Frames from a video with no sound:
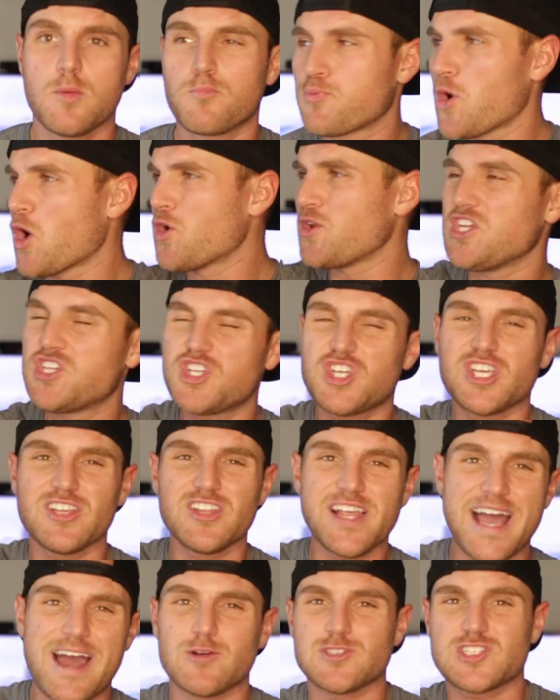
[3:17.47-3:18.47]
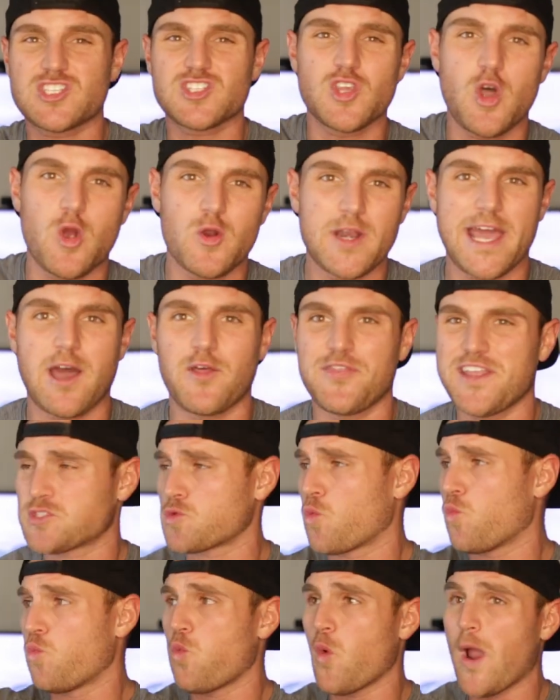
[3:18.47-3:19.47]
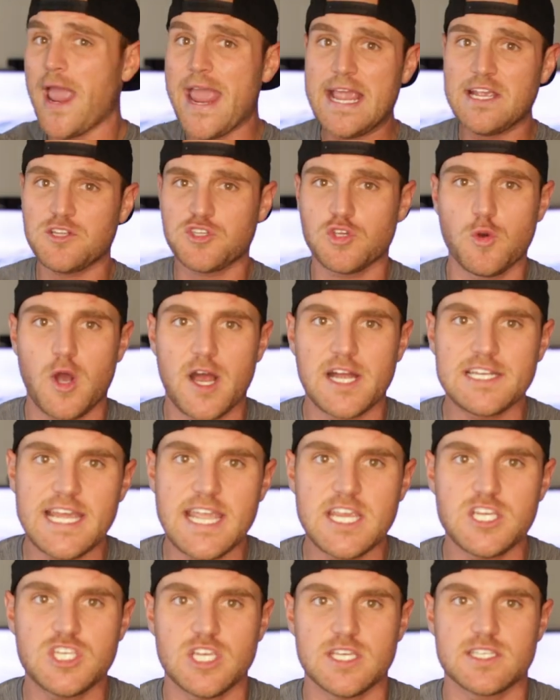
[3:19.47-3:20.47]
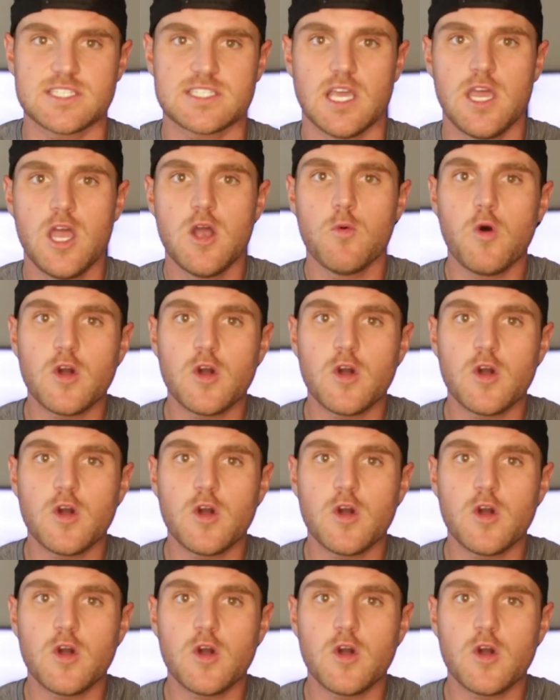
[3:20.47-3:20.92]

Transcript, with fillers: Brodie, chill out, slow down. That's way too audacious.